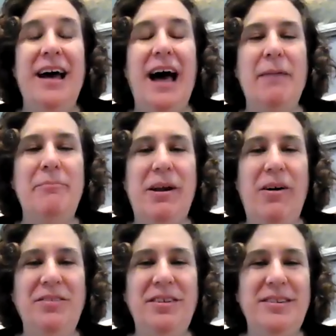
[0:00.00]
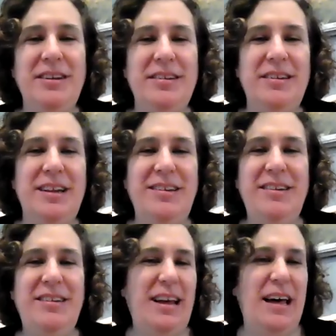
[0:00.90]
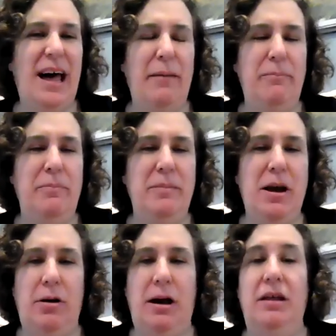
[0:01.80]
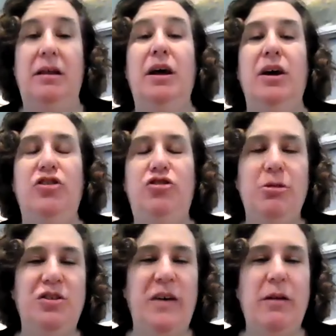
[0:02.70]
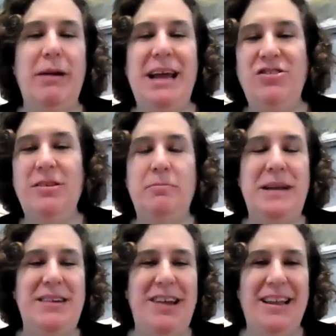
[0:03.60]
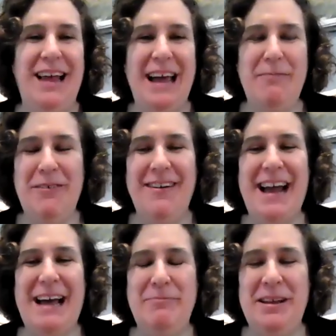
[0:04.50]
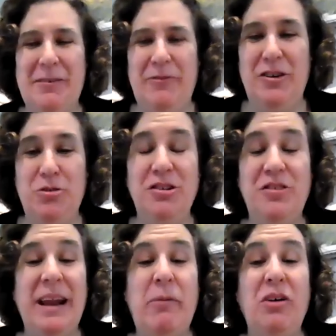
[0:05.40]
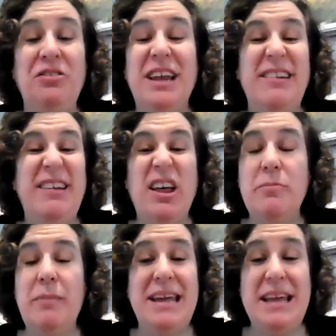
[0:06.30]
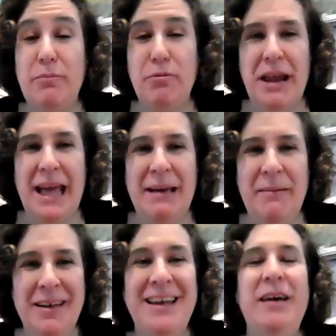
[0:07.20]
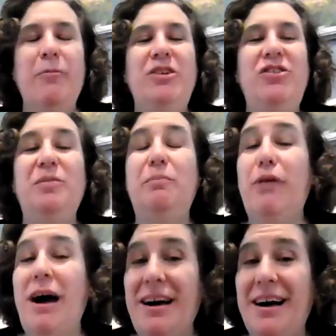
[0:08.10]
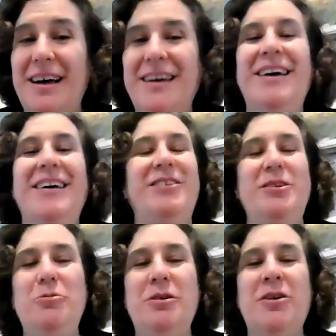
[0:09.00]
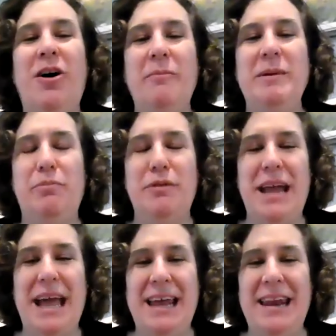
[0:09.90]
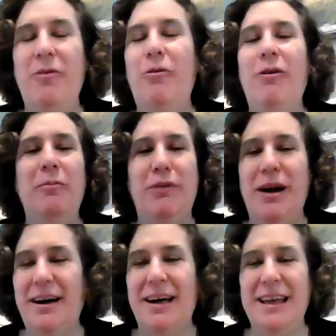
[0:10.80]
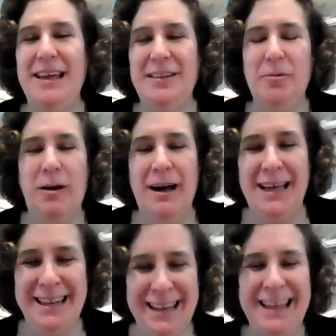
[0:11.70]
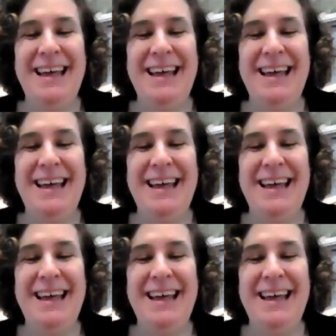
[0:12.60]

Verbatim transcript: Um, but also, since this is a, a, you know, a Jewish Federation PJ Library, I'm here for Jewish Fed. I'm also going to tell you my Hebrew name, which is Bracha. So you can call me Brianna or Bracha, either one.